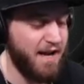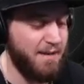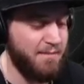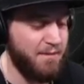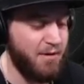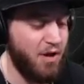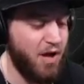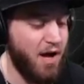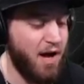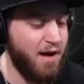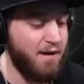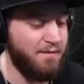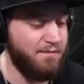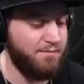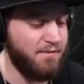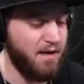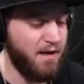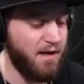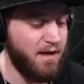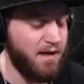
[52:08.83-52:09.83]
game a lot,
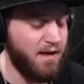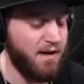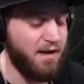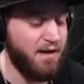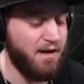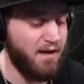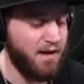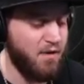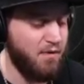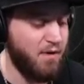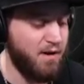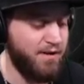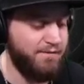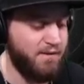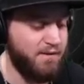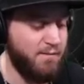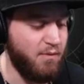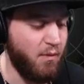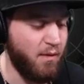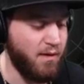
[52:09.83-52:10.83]
quite a
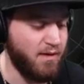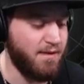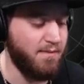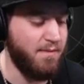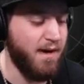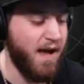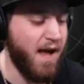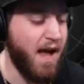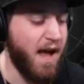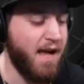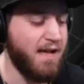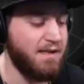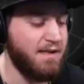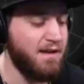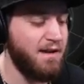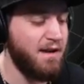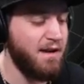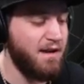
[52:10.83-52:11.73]
few points in my eyes.